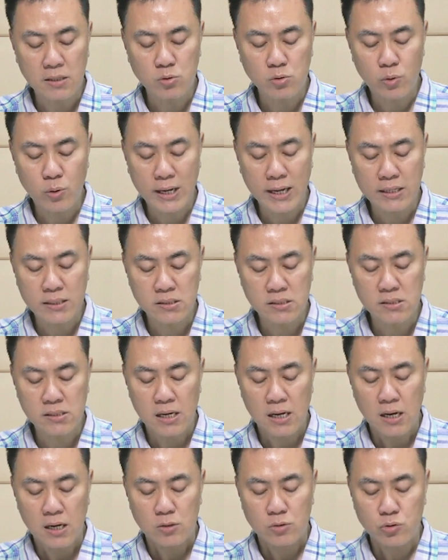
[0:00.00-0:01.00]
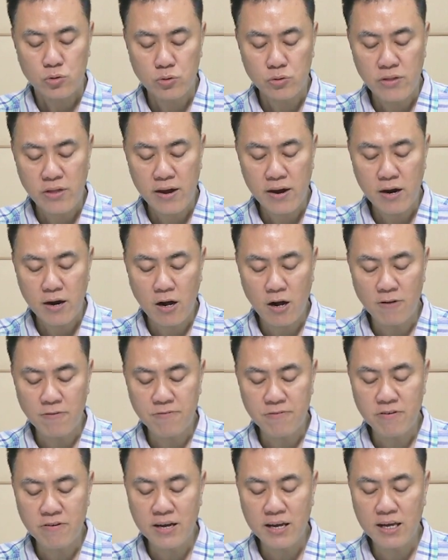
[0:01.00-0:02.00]
tweaks to their
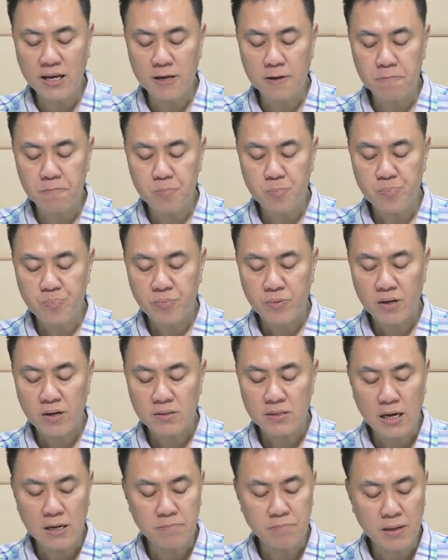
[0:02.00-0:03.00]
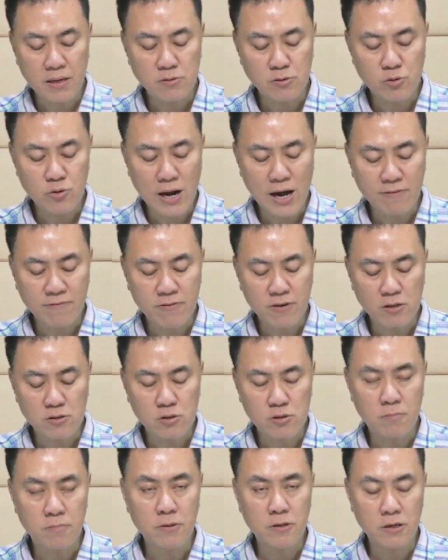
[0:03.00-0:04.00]
offering that may drive
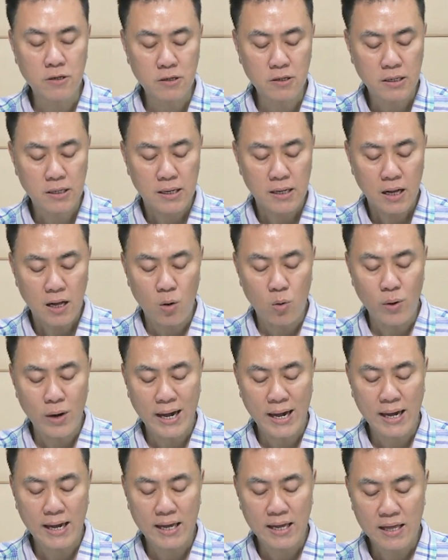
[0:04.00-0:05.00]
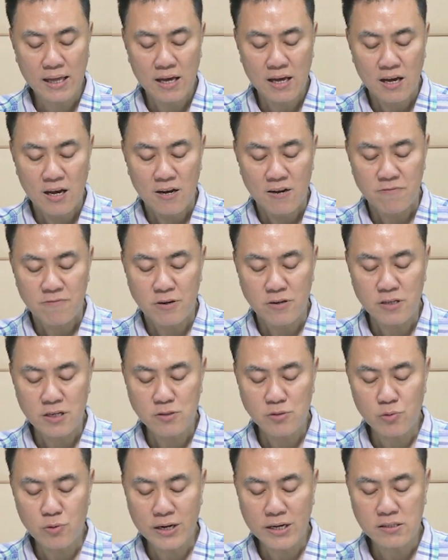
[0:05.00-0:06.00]
customers away. For
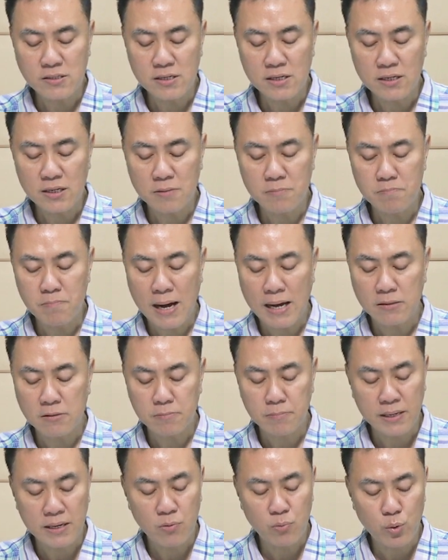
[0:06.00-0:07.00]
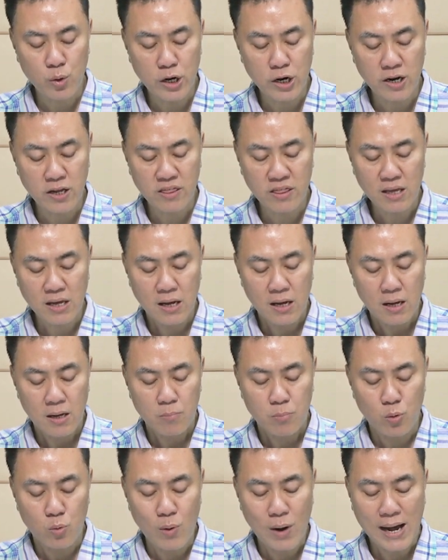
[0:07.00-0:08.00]
this reason, it might be worth
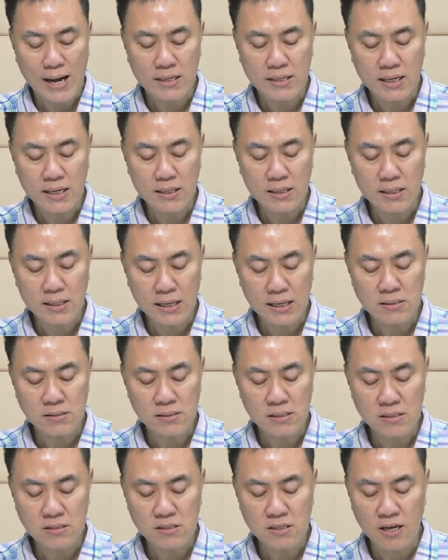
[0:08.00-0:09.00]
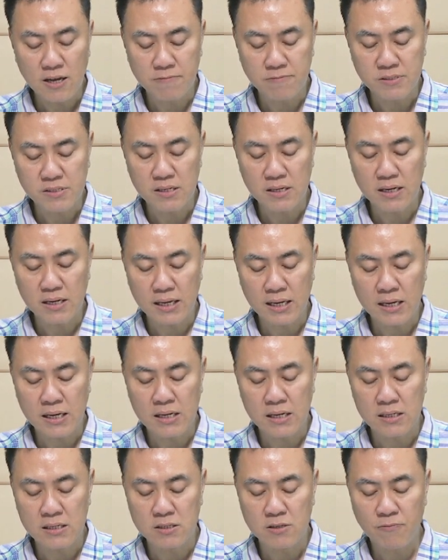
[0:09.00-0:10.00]
providing incentives
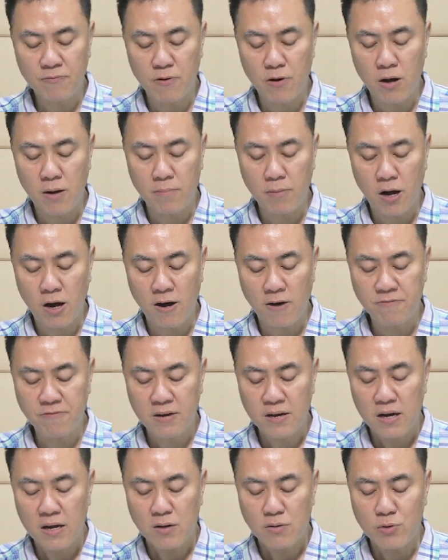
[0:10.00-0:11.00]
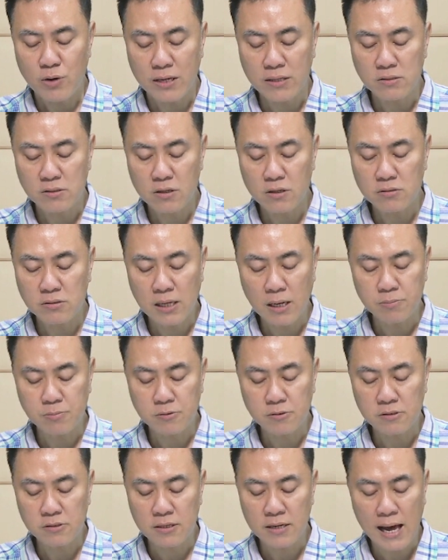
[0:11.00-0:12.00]
in the form of rental
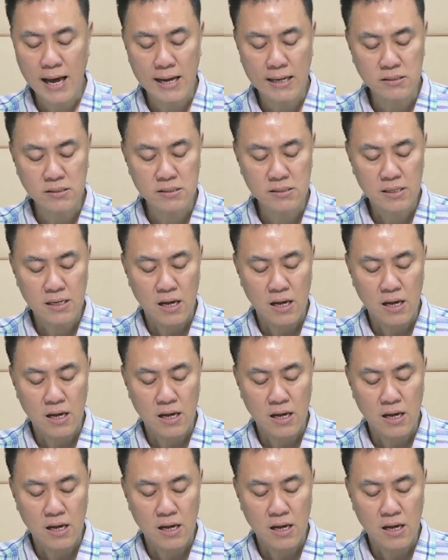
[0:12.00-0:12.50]
subsidies